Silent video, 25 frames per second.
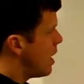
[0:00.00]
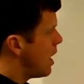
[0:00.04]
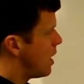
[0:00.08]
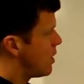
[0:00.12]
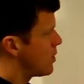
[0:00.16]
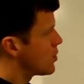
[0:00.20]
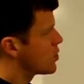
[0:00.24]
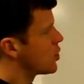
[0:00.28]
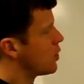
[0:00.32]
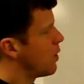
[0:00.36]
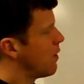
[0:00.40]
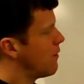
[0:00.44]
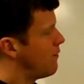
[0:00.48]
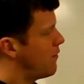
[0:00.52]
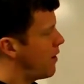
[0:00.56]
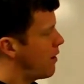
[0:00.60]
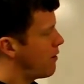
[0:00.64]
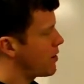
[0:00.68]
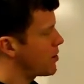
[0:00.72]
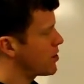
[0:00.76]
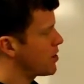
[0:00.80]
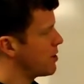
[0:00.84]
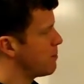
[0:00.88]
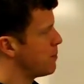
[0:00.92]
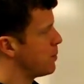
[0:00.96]
So a very
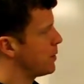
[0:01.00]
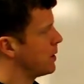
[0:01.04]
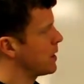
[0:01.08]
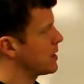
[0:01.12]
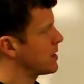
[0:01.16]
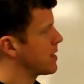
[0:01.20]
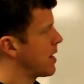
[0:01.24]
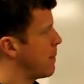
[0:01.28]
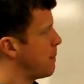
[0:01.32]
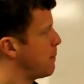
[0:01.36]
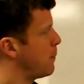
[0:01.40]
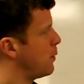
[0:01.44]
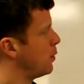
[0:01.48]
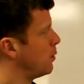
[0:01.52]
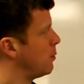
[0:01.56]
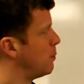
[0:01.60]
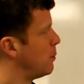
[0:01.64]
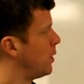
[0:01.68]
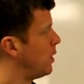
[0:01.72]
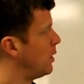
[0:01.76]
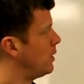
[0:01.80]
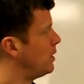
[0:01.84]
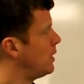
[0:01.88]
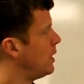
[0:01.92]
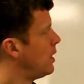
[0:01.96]
simple example,
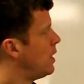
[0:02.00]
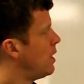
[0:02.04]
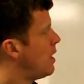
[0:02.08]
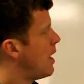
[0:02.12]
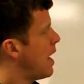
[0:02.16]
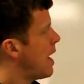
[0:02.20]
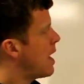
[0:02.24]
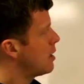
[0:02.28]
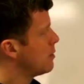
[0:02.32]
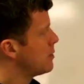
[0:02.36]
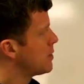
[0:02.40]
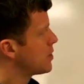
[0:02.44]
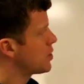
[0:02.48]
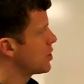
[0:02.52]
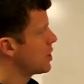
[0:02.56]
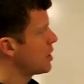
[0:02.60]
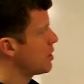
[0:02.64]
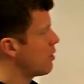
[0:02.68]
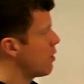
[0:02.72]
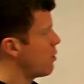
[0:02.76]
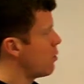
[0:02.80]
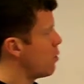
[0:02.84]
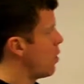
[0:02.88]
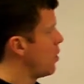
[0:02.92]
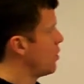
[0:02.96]
but elements in
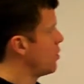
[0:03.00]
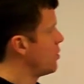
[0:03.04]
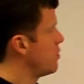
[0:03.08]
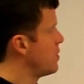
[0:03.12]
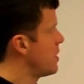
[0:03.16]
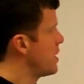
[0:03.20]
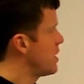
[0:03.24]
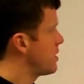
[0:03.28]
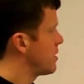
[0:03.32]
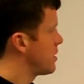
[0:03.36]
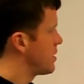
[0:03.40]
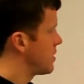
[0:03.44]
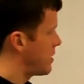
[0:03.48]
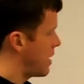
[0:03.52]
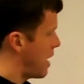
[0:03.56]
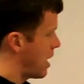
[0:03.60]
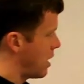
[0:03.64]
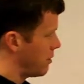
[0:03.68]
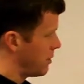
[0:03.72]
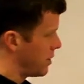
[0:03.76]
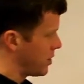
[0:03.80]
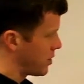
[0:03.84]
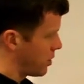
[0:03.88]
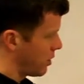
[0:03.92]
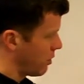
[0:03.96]
group 1 do this,
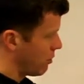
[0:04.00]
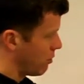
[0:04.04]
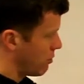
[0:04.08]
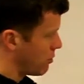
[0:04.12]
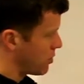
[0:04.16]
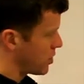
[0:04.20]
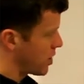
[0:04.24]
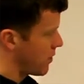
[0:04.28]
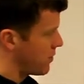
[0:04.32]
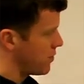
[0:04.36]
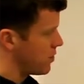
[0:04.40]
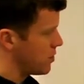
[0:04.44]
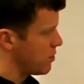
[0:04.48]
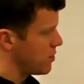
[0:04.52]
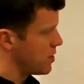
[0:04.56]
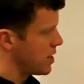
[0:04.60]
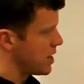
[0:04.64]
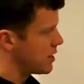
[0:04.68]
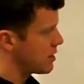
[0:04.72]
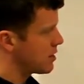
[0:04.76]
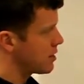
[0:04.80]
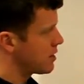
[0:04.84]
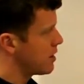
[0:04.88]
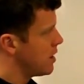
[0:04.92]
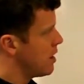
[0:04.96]
elements in group 7 do
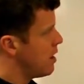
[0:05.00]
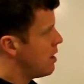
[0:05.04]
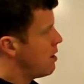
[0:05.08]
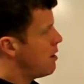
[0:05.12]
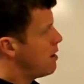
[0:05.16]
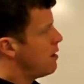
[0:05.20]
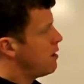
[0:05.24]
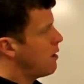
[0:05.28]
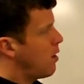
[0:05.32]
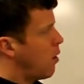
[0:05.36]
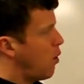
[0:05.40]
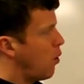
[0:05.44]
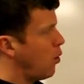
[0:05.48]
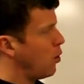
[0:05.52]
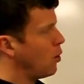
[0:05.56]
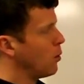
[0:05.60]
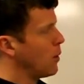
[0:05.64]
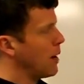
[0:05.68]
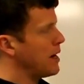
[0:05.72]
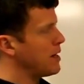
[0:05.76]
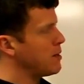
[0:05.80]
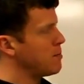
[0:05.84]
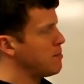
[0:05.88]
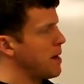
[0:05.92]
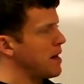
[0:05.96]
this.
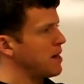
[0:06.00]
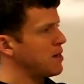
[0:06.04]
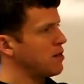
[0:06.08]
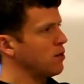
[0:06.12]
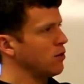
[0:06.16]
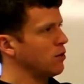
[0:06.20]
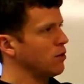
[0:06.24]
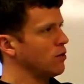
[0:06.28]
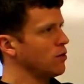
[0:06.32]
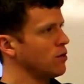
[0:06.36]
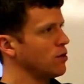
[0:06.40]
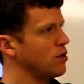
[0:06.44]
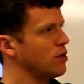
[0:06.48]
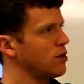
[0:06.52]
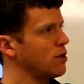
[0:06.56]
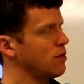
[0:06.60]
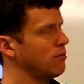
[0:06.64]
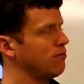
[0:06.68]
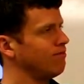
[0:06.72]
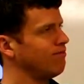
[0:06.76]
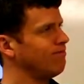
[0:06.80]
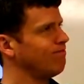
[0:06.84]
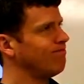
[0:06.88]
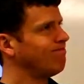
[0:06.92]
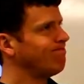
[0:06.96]
Always metals,
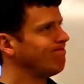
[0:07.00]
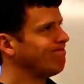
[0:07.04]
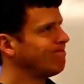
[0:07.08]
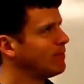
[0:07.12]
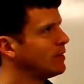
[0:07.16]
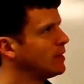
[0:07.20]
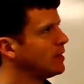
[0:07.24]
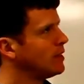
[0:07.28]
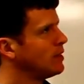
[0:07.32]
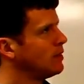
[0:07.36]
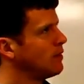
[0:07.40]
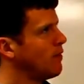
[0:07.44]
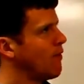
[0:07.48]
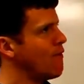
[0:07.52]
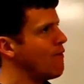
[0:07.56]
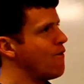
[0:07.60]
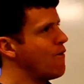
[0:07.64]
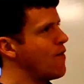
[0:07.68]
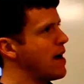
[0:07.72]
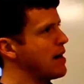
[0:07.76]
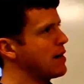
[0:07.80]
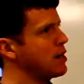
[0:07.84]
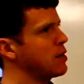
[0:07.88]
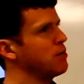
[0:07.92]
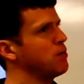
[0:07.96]

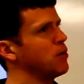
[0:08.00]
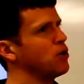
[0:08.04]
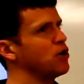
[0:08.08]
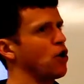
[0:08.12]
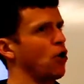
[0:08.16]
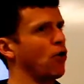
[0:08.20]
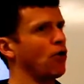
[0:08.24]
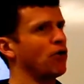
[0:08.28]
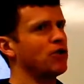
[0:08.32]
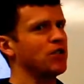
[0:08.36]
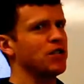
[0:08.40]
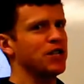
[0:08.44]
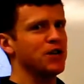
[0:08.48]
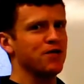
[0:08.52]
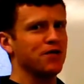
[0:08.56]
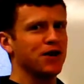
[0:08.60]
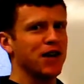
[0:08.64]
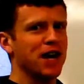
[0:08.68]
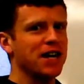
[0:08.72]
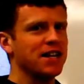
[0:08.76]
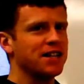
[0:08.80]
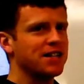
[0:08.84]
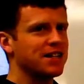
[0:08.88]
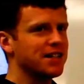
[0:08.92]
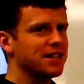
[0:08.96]
vast majority of
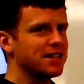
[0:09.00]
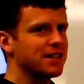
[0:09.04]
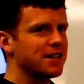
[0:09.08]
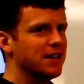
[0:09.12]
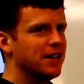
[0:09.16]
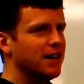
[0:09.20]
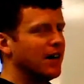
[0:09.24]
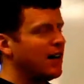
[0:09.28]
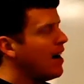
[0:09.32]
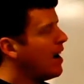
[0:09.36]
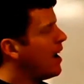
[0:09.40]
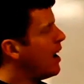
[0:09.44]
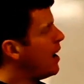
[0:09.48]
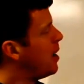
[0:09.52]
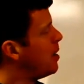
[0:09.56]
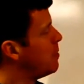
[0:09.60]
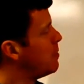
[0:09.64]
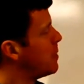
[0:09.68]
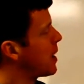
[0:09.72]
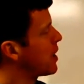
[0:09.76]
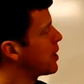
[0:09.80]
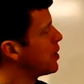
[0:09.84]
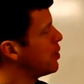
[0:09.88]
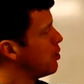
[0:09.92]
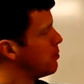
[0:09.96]
cases,
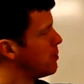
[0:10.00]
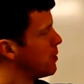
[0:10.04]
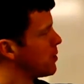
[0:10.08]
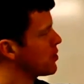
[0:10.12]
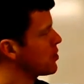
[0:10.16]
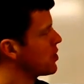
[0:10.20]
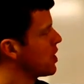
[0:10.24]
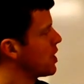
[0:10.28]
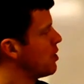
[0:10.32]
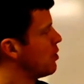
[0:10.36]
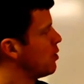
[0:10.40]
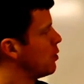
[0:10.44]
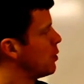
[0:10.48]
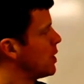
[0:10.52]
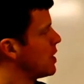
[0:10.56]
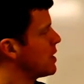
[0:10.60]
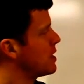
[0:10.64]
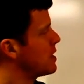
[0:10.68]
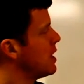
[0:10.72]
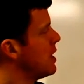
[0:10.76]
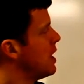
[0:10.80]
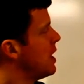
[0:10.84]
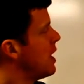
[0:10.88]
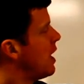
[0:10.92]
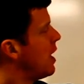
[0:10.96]
I can almost say
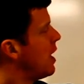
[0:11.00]
always,